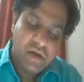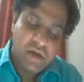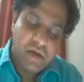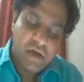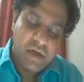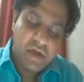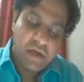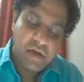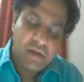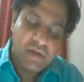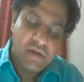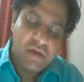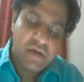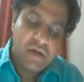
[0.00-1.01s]
At angle
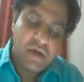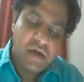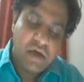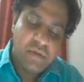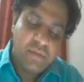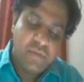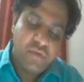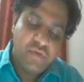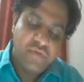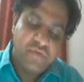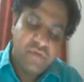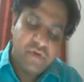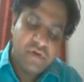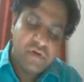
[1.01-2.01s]
theta I
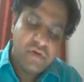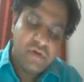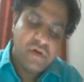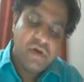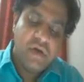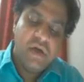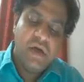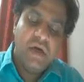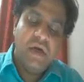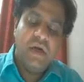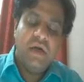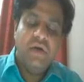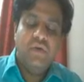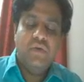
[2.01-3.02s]
moved and
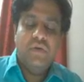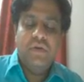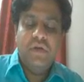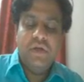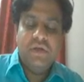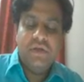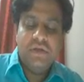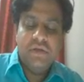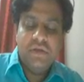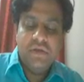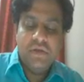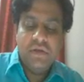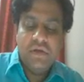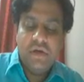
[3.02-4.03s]
I took this
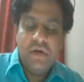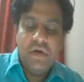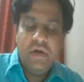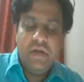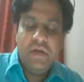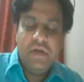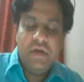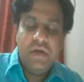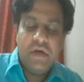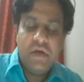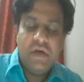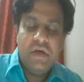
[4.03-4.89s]
d theta.